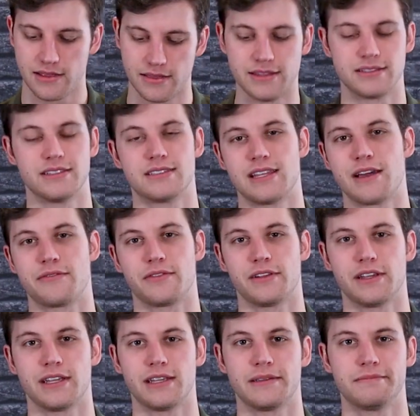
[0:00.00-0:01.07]
this is
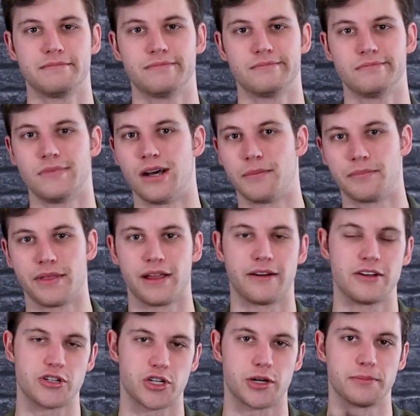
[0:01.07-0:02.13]
definitely up
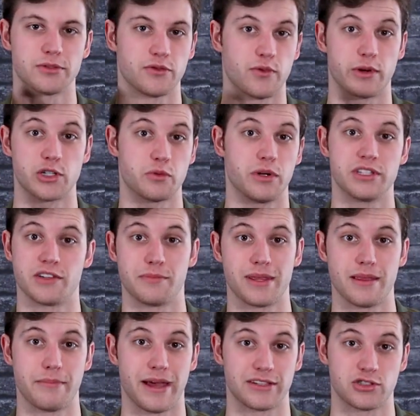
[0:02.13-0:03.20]
there in terms of which ones have
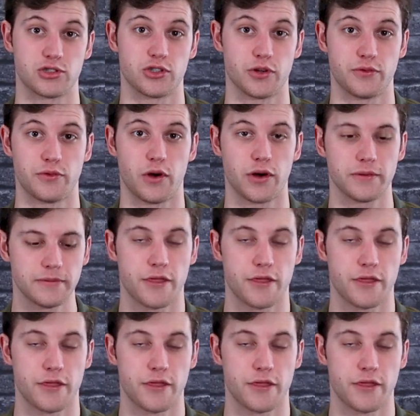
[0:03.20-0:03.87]
been the best so far.